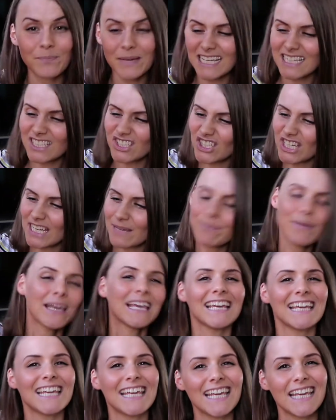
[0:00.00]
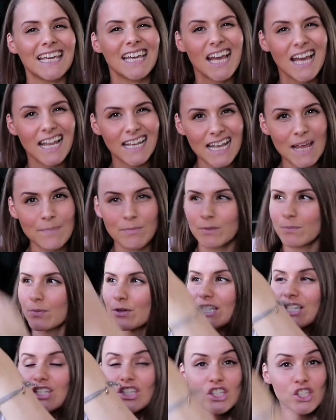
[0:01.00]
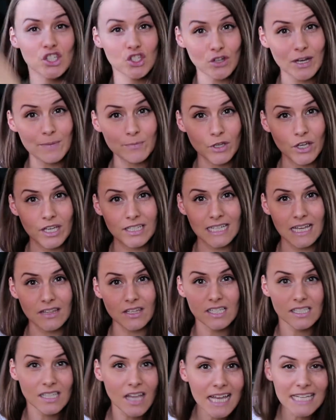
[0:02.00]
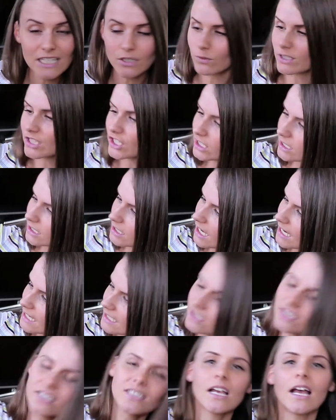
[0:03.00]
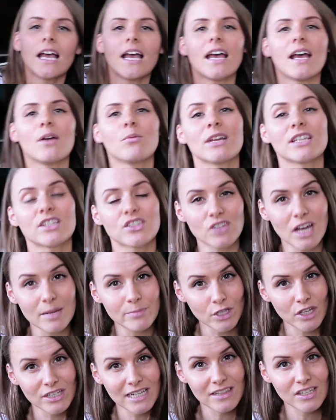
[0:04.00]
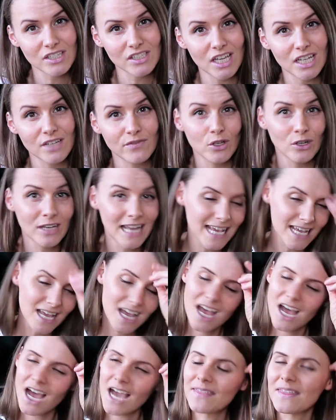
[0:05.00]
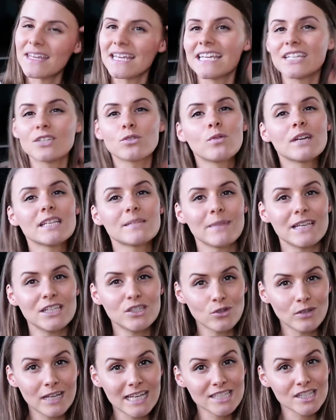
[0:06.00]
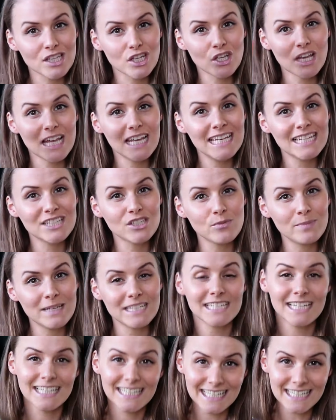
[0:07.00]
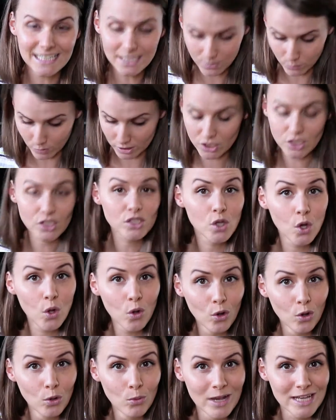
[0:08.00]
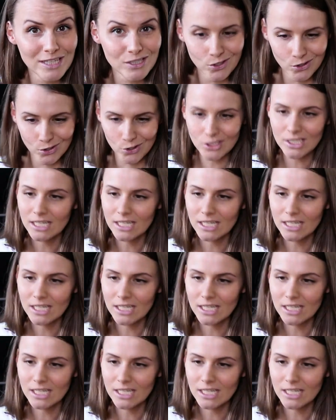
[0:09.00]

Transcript: peachy, pinky, leopard print strip going down the side, which is nice. When stripes go down the side of your leg, I think it always makes your legs look a little bit leaner, which is always good.